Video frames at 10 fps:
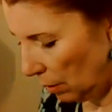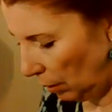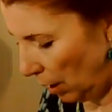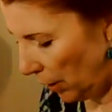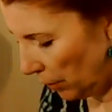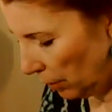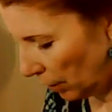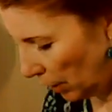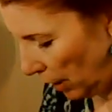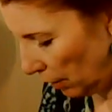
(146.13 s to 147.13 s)
little harder to
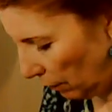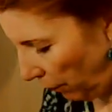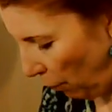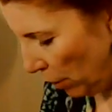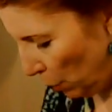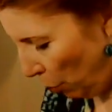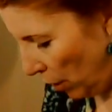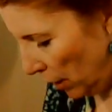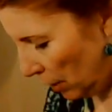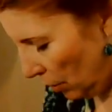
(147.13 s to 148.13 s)
cut fresh
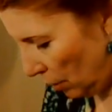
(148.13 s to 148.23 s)
bread. It,